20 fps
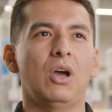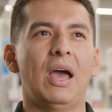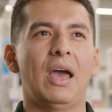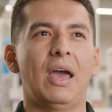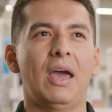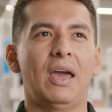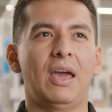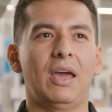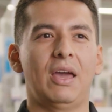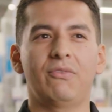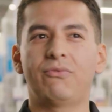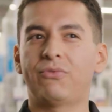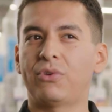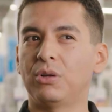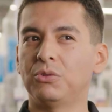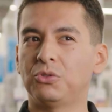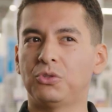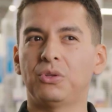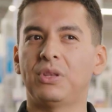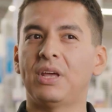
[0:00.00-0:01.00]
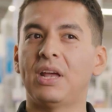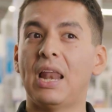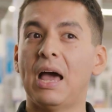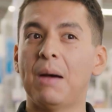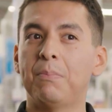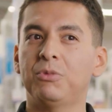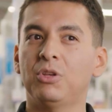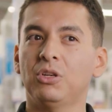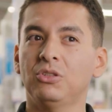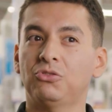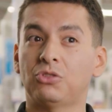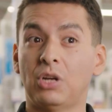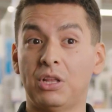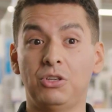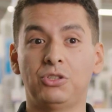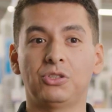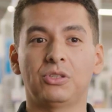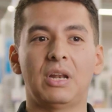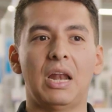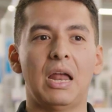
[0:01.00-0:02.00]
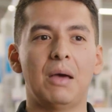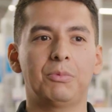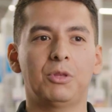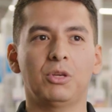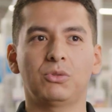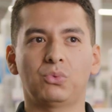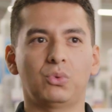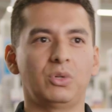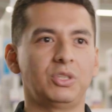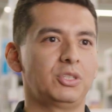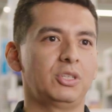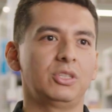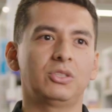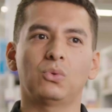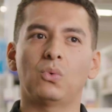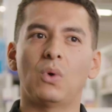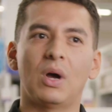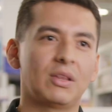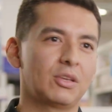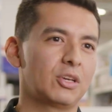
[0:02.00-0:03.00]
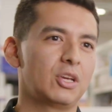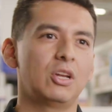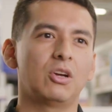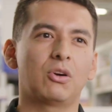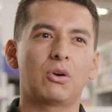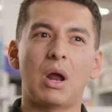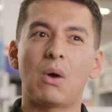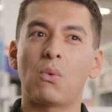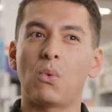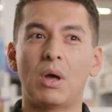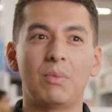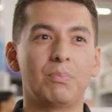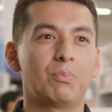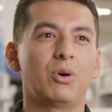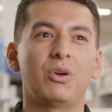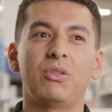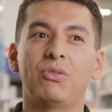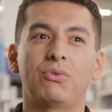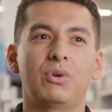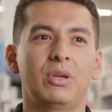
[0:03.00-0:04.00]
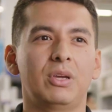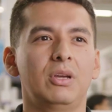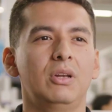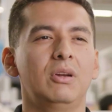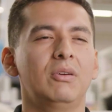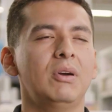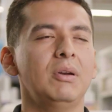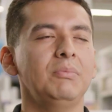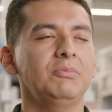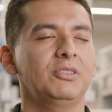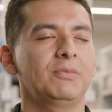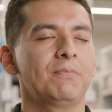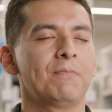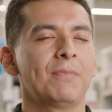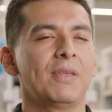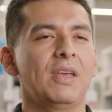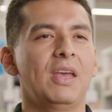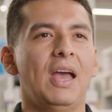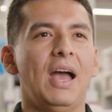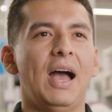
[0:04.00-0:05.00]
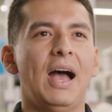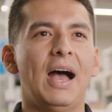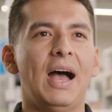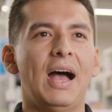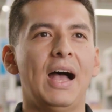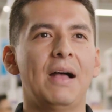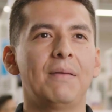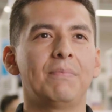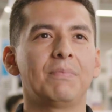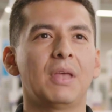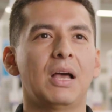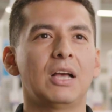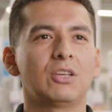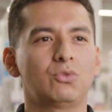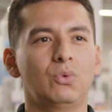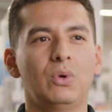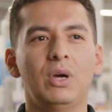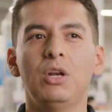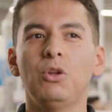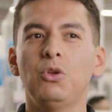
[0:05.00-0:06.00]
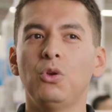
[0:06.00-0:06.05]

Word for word: uh, from to the laptops, traditional laptops, which is one kilogram, 1.3 kilograms. And as well,